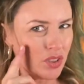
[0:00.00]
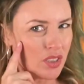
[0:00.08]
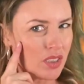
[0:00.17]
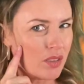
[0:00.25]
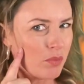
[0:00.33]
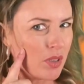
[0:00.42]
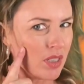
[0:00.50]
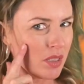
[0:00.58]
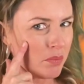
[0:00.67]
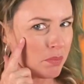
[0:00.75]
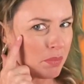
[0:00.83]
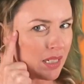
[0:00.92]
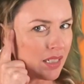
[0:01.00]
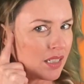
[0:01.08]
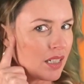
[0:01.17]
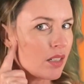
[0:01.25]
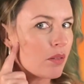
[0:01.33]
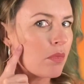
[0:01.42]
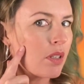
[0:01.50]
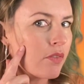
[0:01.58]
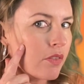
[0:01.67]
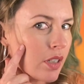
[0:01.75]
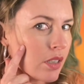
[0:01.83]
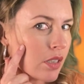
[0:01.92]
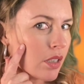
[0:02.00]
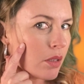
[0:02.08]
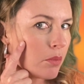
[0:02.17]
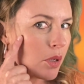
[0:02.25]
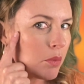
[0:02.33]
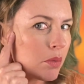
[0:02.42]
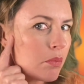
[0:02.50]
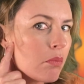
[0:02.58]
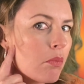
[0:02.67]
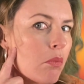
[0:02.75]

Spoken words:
notice I'm wearing a band-aid on my face at the moment?